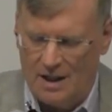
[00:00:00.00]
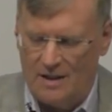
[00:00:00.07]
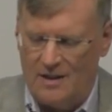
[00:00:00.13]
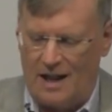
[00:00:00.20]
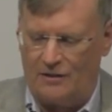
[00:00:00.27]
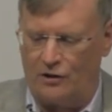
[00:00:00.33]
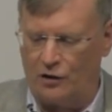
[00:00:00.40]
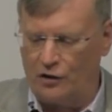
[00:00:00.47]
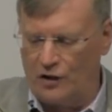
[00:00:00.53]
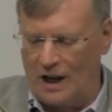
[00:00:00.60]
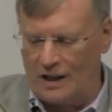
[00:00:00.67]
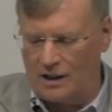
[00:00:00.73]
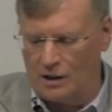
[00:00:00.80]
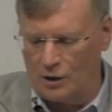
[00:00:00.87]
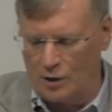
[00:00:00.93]
that the
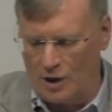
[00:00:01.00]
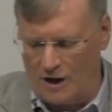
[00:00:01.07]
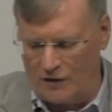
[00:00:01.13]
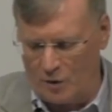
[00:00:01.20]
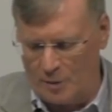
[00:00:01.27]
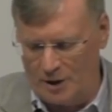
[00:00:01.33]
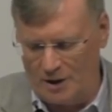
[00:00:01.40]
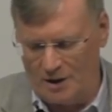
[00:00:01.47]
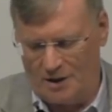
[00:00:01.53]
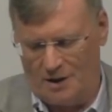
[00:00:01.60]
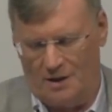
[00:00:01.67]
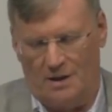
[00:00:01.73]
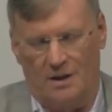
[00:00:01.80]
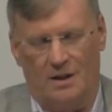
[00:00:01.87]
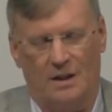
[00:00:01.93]
secular government
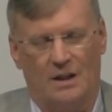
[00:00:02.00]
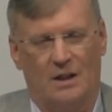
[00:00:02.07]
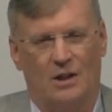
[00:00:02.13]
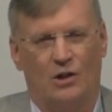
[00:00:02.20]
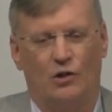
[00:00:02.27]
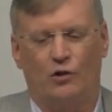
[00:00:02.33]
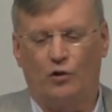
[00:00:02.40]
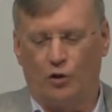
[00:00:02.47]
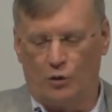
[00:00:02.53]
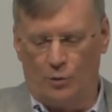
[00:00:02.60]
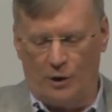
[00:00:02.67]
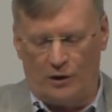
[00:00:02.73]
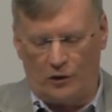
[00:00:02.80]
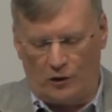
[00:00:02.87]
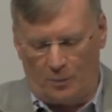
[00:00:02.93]
should
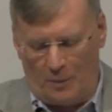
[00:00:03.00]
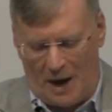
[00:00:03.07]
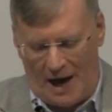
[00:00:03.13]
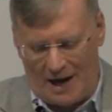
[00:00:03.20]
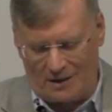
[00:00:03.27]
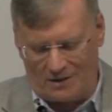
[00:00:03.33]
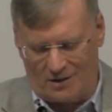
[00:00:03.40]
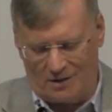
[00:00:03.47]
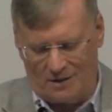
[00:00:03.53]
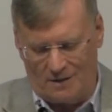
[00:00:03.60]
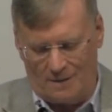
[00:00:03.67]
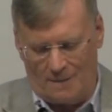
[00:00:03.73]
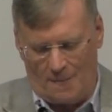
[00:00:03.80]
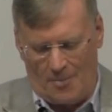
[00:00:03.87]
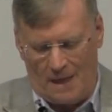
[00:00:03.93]
respect
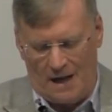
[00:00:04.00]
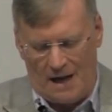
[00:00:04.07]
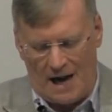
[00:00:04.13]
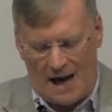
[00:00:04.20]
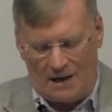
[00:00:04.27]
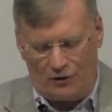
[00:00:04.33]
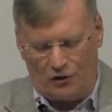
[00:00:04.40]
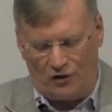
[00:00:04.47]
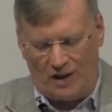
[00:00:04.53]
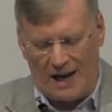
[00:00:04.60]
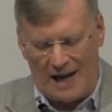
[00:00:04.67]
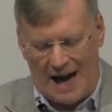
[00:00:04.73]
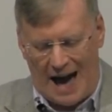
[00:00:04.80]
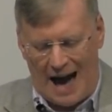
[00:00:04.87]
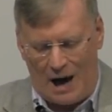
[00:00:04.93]
and
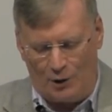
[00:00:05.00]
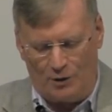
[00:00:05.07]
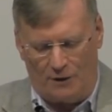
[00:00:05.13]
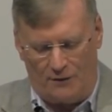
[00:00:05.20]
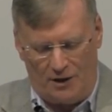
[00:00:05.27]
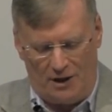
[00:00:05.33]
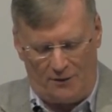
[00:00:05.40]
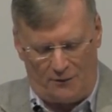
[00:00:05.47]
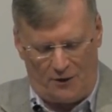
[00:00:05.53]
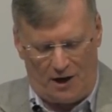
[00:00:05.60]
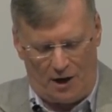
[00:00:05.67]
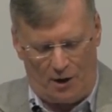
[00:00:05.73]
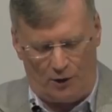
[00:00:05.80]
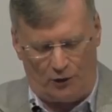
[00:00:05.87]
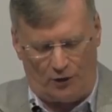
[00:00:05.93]
stay out of the
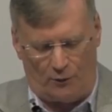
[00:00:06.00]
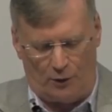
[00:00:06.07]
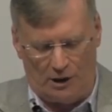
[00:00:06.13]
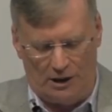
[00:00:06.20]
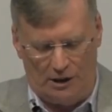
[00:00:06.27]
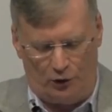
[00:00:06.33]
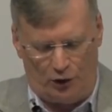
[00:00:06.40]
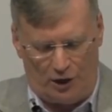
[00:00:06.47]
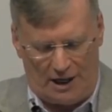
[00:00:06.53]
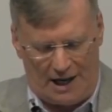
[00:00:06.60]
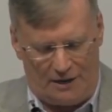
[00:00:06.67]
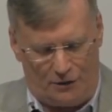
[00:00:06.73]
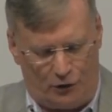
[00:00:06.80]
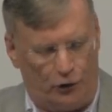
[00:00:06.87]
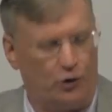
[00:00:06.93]
affairs of religion
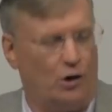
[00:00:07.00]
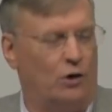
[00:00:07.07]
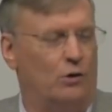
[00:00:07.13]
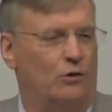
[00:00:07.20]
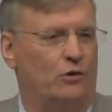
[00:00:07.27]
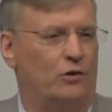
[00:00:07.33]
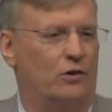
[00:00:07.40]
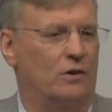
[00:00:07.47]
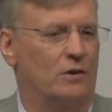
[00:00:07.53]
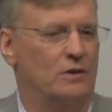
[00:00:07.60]
and the church.